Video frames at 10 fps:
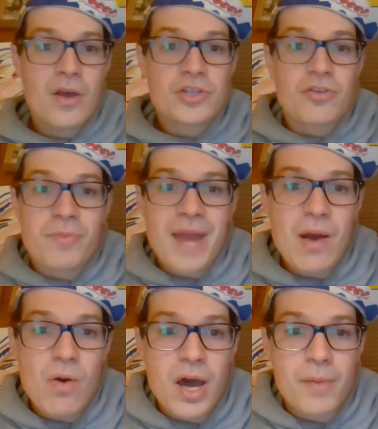So from
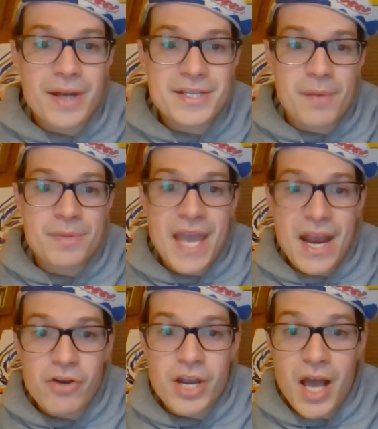now on, when I talk about the
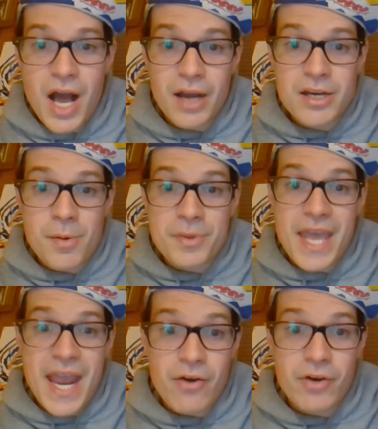area, I'm going to talk about the
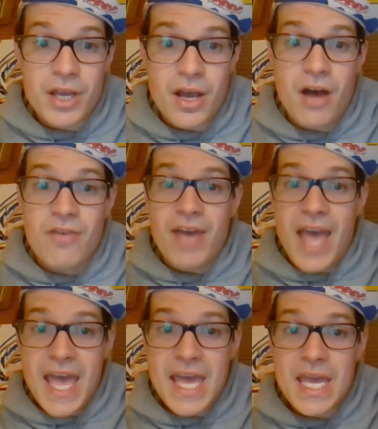area of
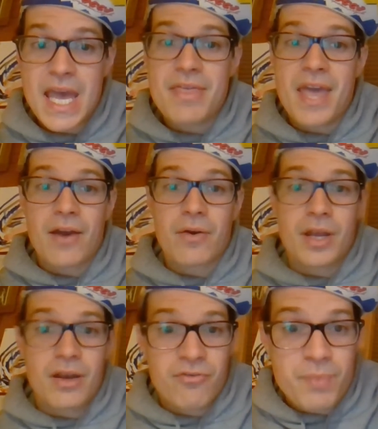A and the
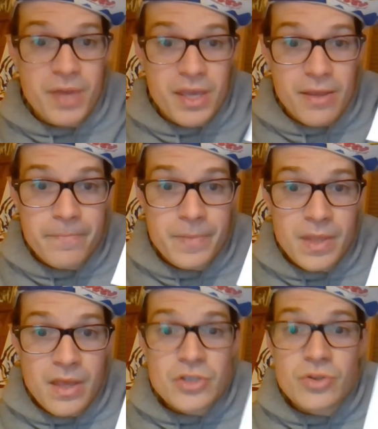area of B.
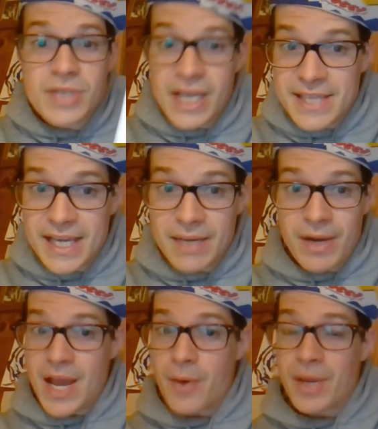So take a second
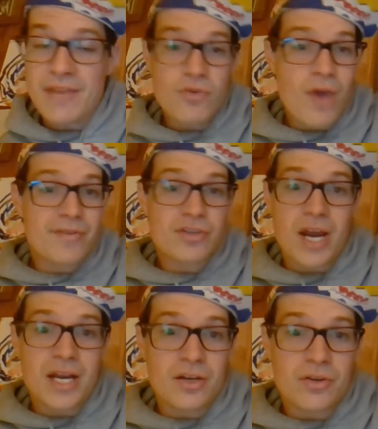right now. Again, if you haven't
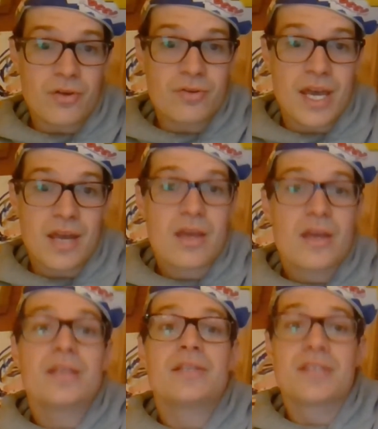tried it on your own yet,
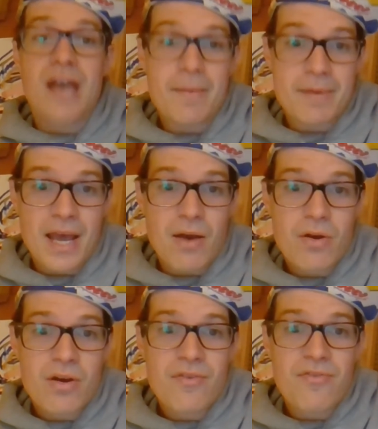stop now,
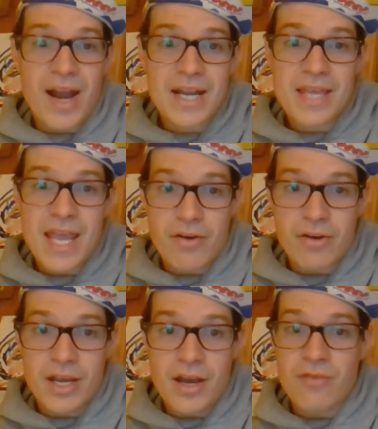find the
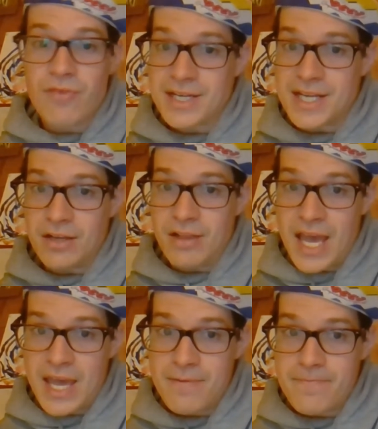area of rectangle
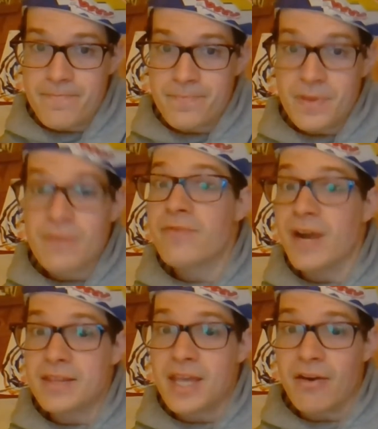A,
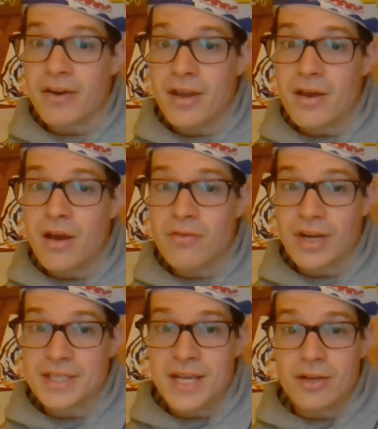find the area of
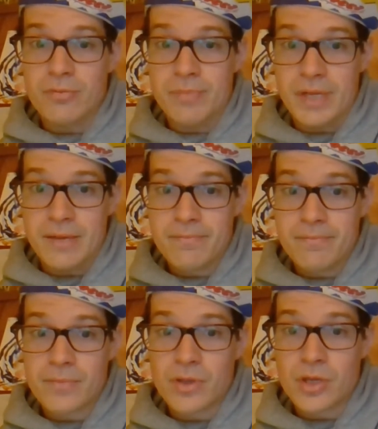rectangle B.
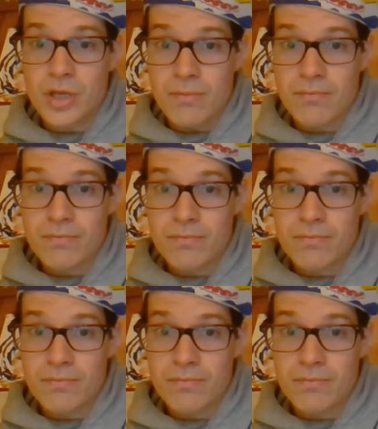Go.